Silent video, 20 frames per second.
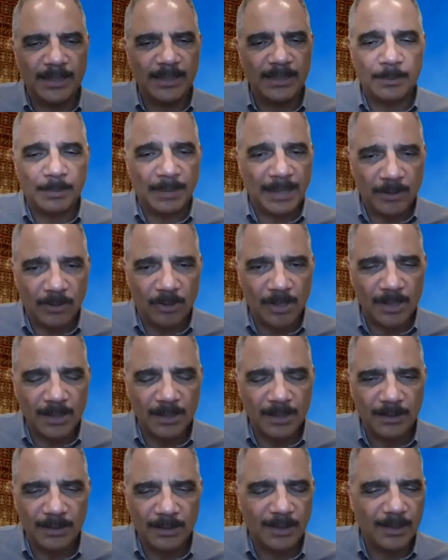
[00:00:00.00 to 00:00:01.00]
in the
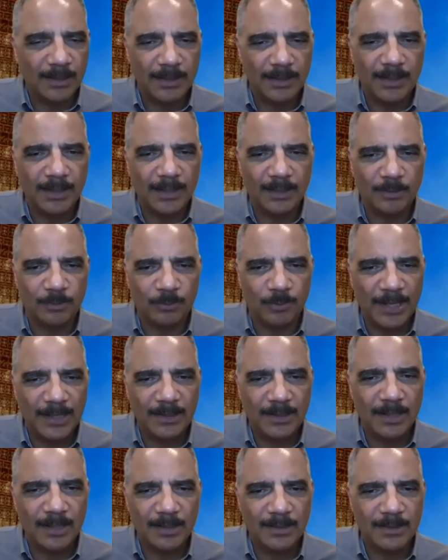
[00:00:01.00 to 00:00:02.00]
minority in a in a
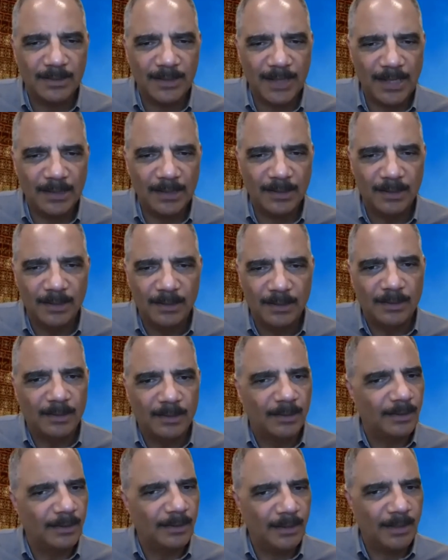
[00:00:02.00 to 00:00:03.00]
red state,
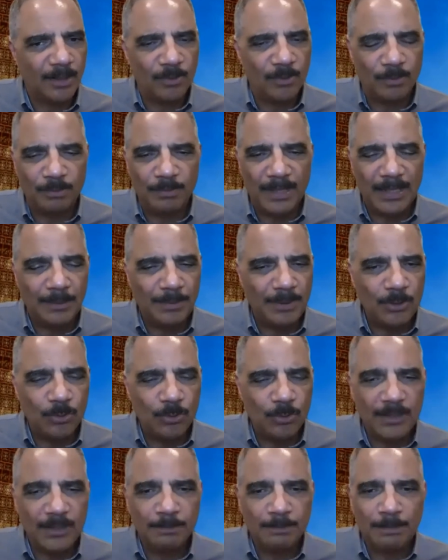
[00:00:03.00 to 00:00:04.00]
you know, maybe you
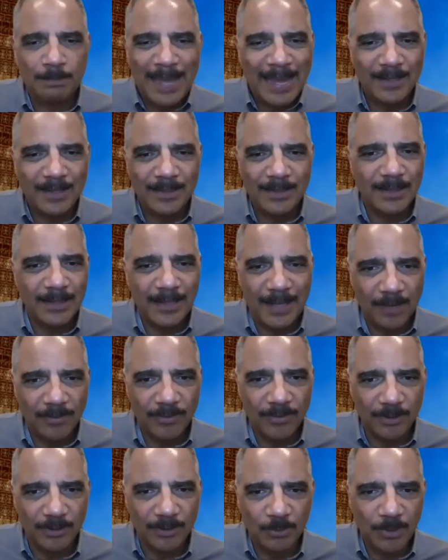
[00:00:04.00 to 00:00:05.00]
can band
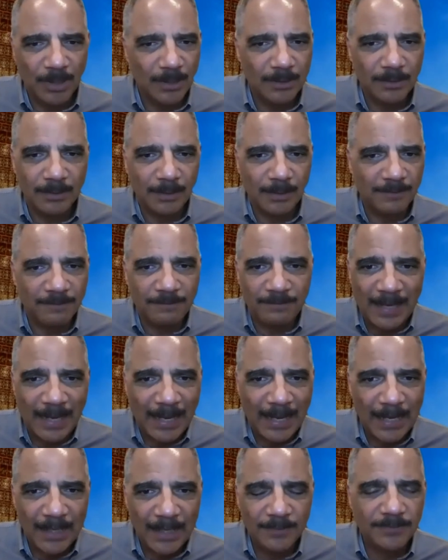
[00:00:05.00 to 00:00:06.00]
together with
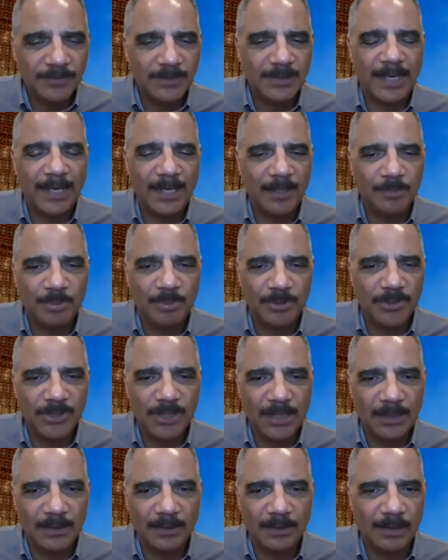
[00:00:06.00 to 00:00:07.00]
five,
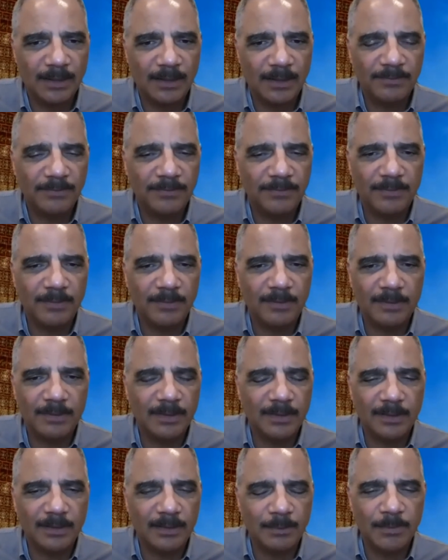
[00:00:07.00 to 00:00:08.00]
10% of
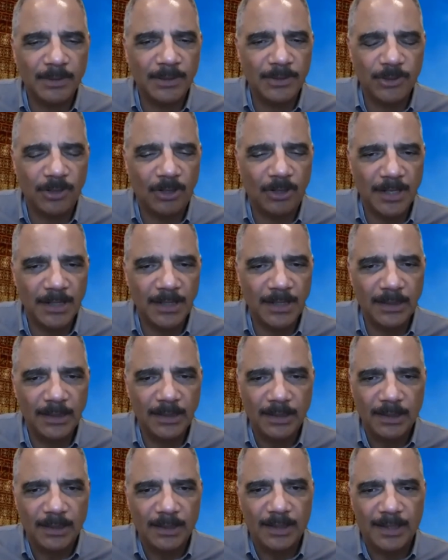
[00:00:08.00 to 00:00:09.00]
the majority
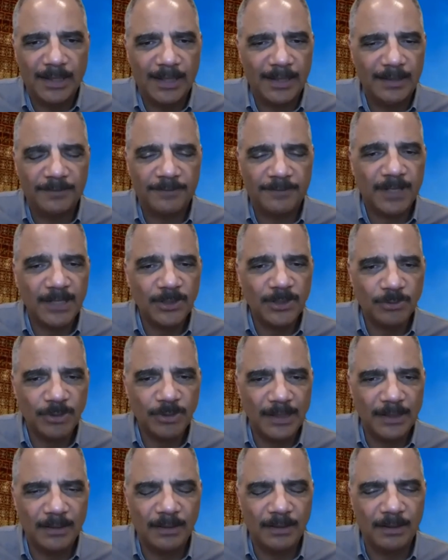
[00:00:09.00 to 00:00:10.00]
and
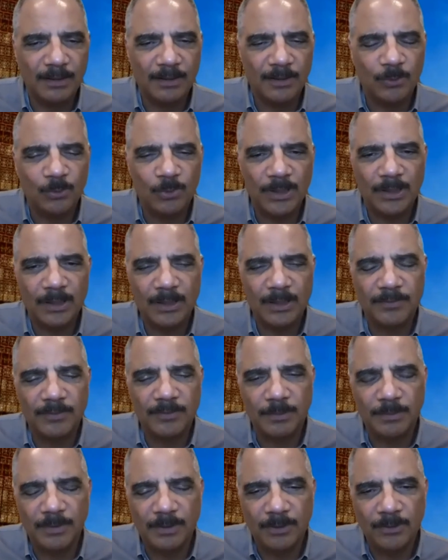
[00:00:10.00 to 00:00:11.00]
frustrate the will of
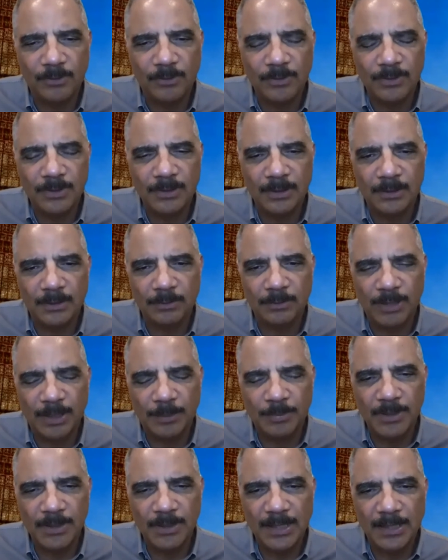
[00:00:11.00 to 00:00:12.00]
those uh,
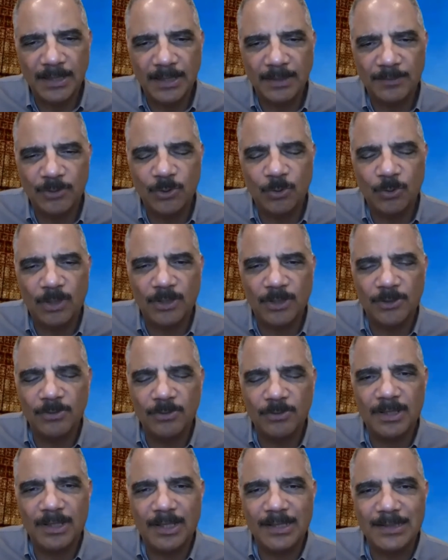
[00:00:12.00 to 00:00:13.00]
representatives who want to
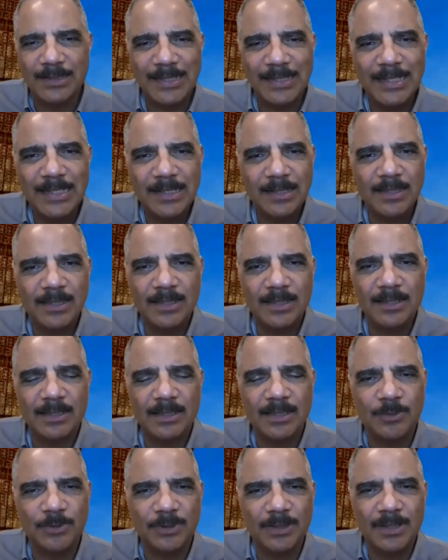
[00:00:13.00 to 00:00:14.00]
do things
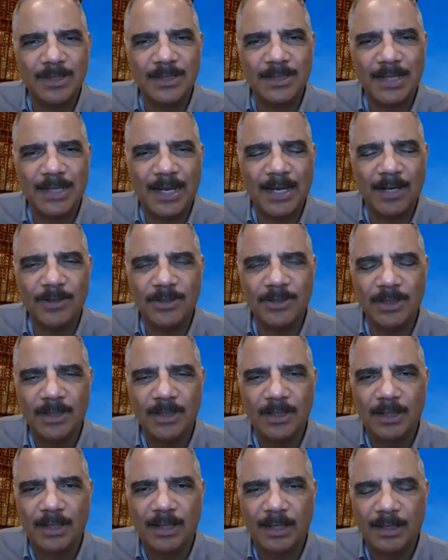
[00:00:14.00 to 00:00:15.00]
inconsistent with the desires
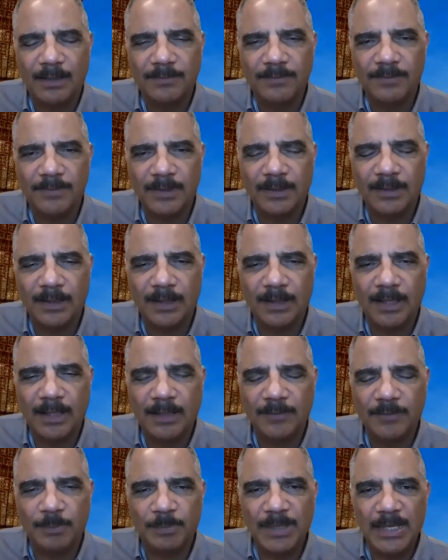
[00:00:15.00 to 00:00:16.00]
of, uh,
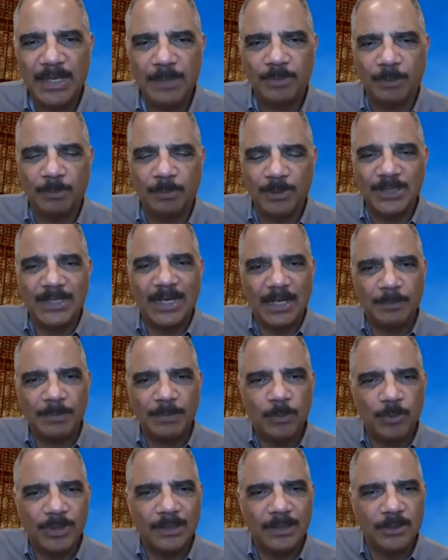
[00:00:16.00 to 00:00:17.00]
of the people. But you got to
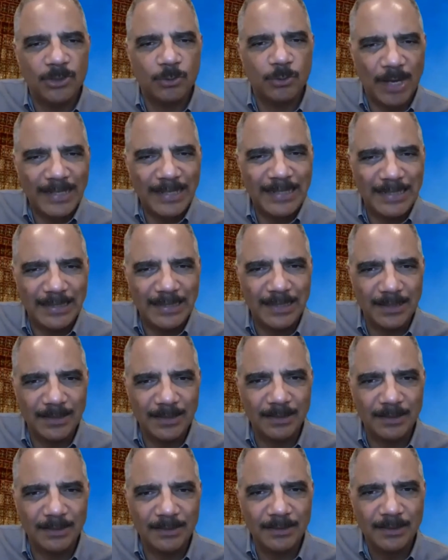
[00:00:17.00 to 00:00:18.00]
be within striking
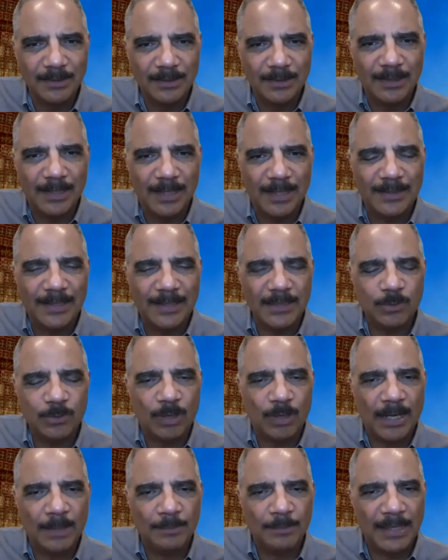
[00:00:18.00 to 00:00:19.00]
distance. And that's
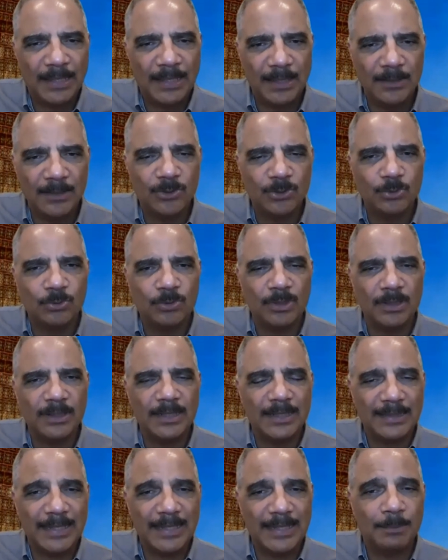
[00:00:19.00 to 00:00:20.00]
why making sure
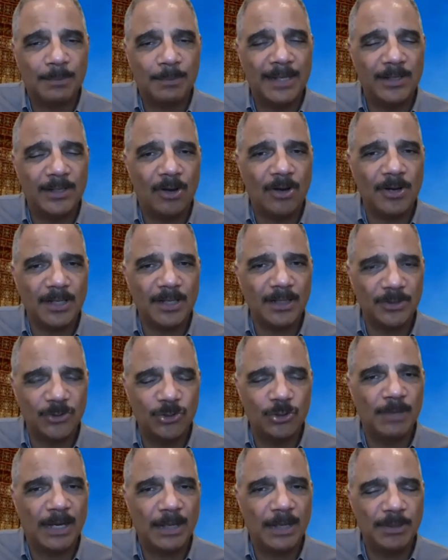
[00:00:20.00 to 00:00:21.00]
that that minority that
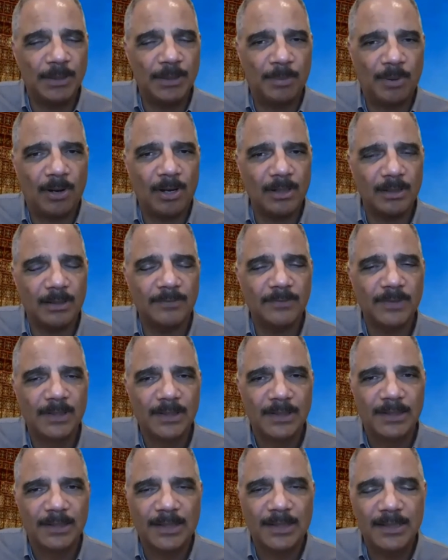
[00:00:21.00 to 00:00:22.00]
you might be a part of
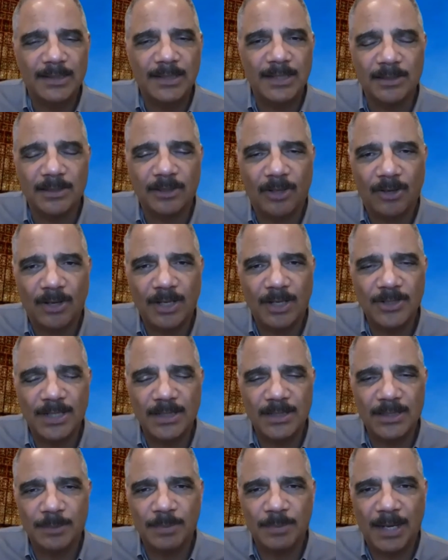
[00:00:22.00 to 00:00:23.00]
is as large
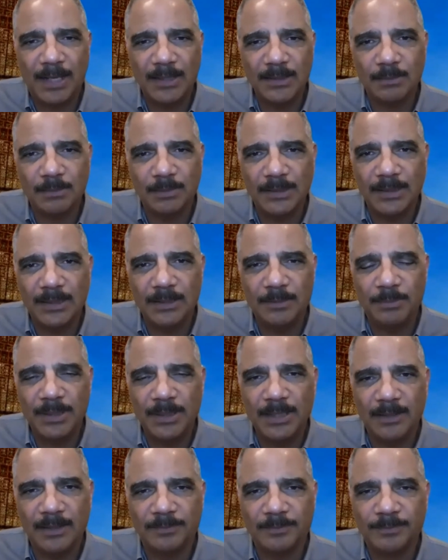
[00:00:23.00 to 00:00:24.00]
as it possibly can
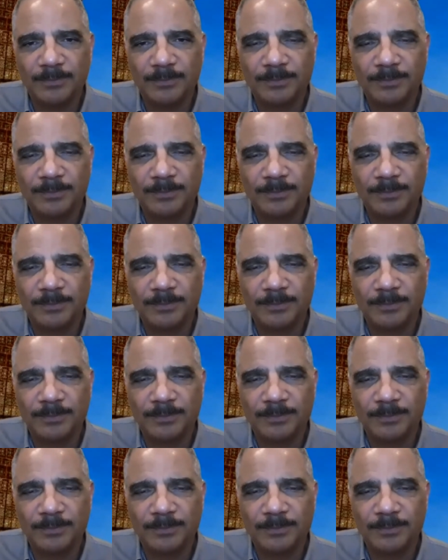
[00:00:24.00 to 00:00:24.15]
be.